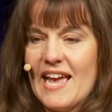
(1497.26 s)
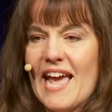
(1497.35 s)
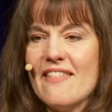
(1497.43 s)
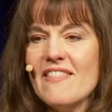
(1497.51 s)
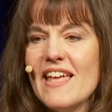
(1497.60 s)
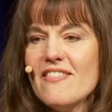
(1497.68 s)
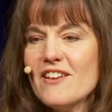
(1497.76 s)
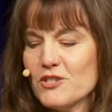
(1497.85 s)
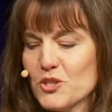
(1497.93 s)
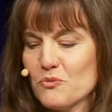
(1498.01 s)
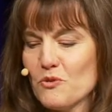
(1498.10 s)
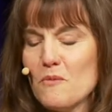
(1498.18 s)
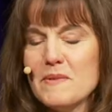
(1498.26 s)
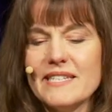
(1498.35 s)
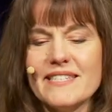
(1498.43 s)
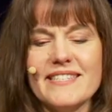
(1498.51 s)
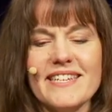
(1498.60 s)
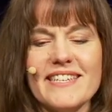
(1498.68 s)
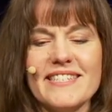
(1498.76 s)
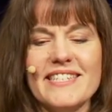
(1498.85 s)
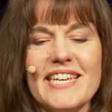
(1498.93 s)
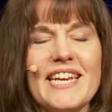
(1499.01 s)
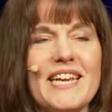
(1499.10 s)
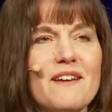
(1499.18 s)
And then there's Romans
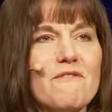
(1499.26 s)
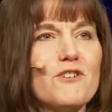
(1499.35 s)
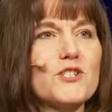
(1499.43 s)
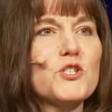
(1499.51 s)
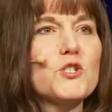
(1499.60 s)
16, verse